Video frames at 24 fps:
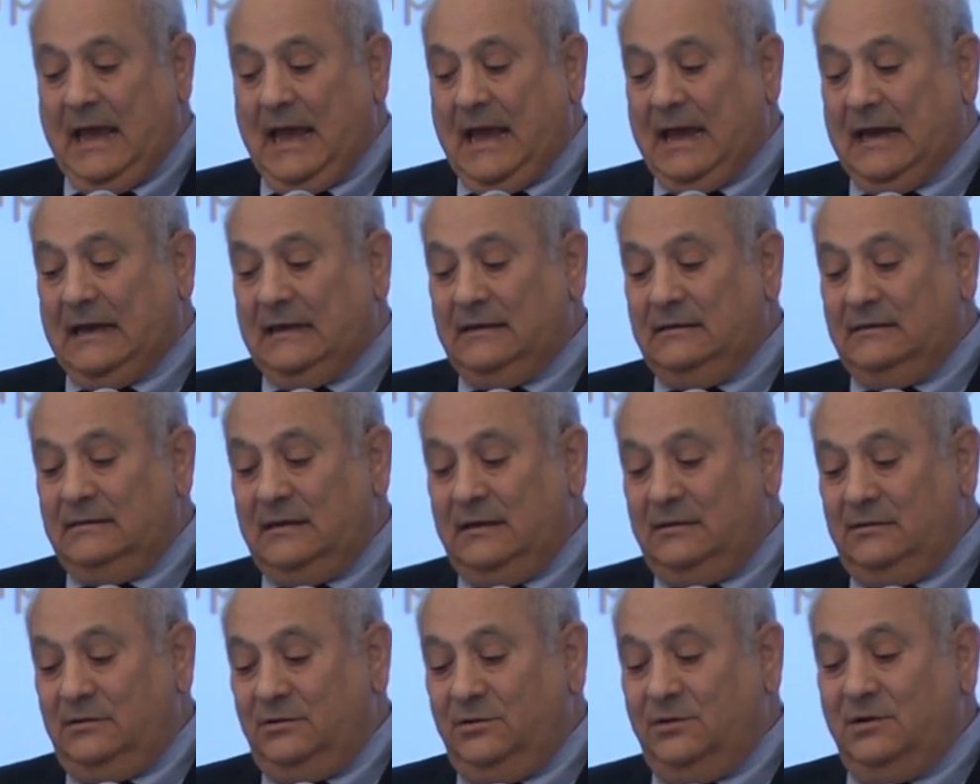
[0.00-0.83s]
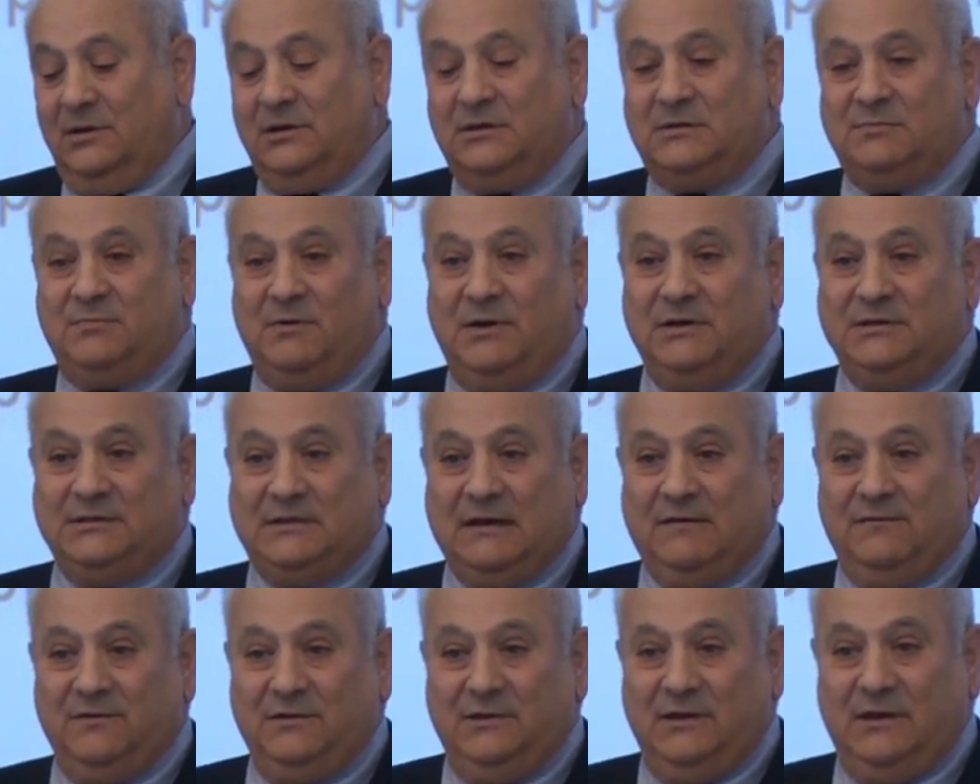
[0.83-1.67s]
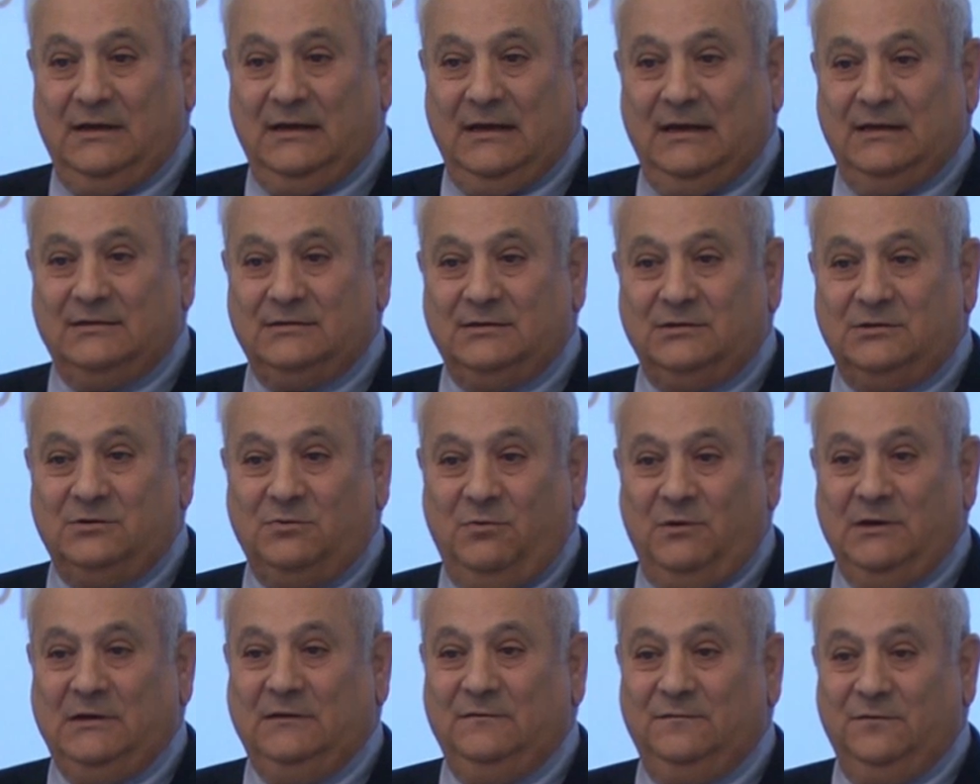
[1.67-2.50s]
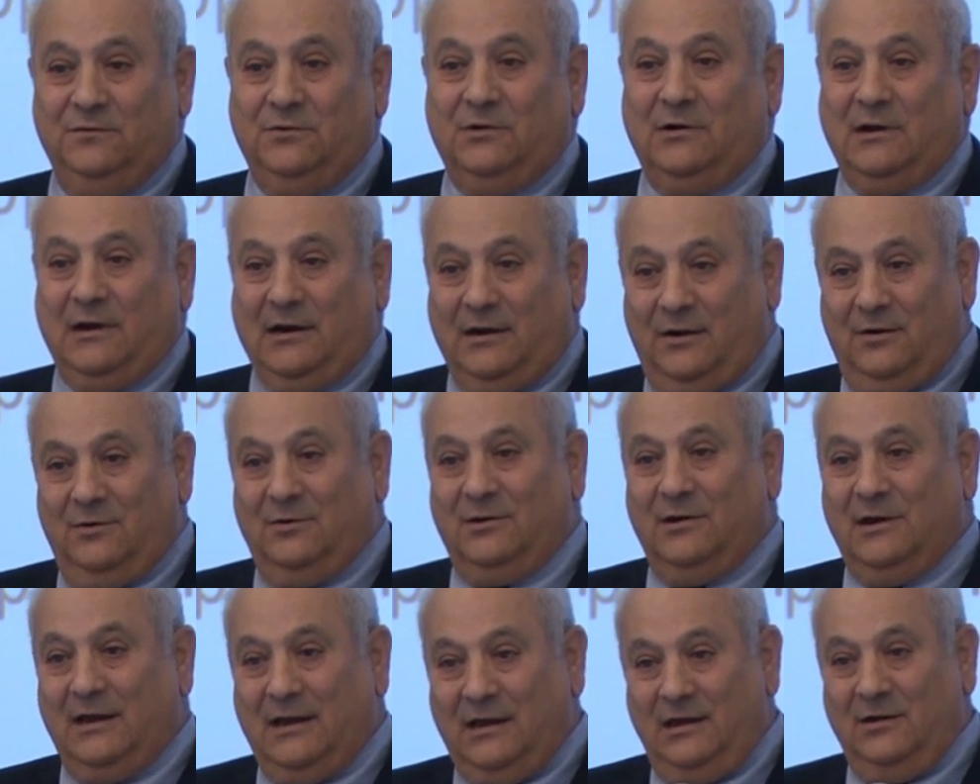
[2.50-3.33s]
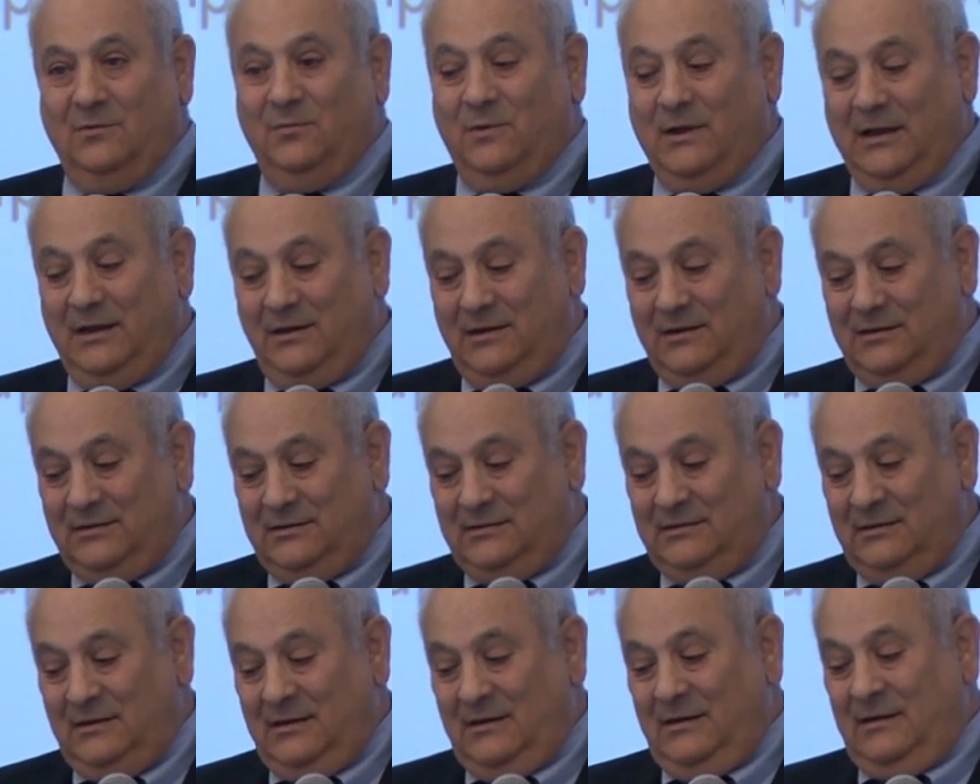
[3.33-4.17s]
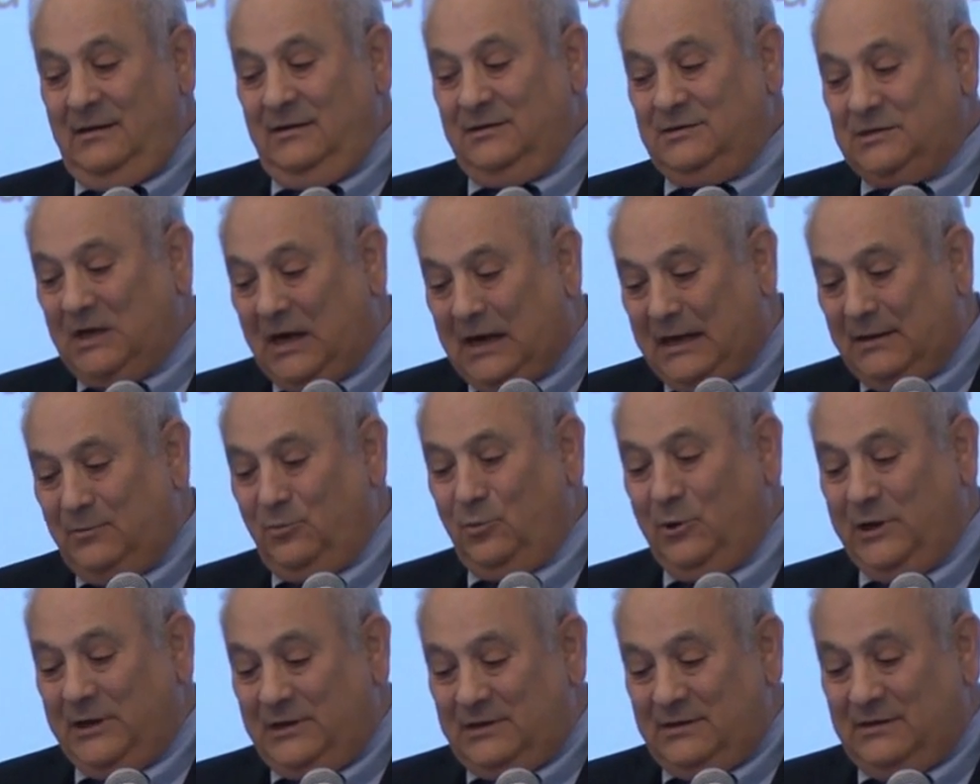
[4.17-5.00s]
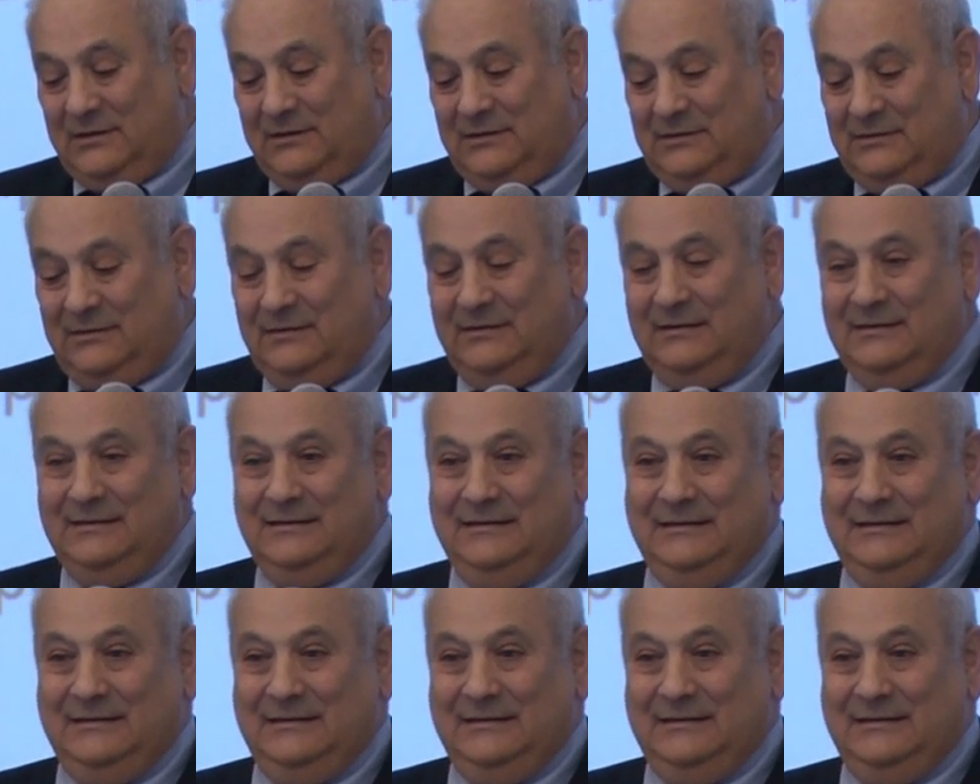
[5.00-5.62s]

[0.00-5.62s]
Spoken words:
And then you could express everything as a 24-hour A-weighted, time-weighted